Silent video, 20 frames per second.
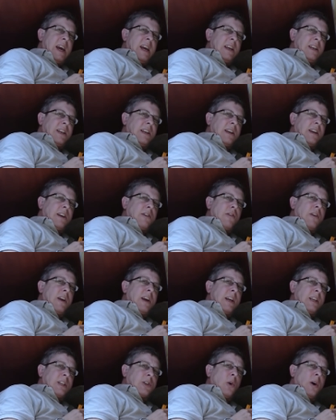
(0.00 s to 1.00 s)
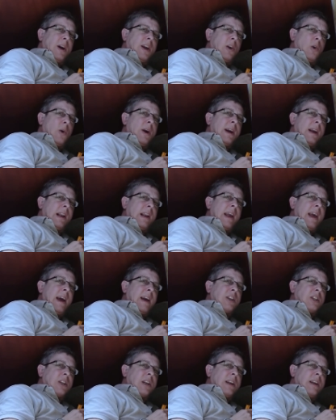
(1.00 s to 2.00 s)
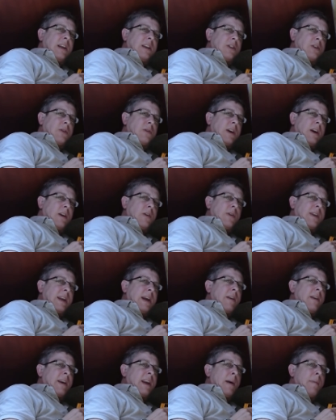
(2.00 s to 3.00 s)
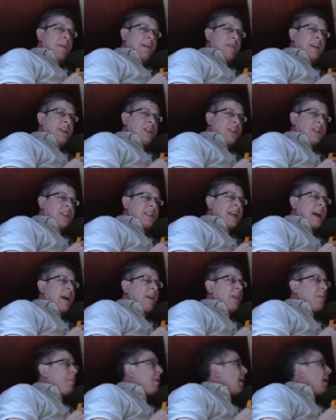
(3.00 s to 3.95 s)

eighty degrees quite quickly actually as you go down a couple of inches down the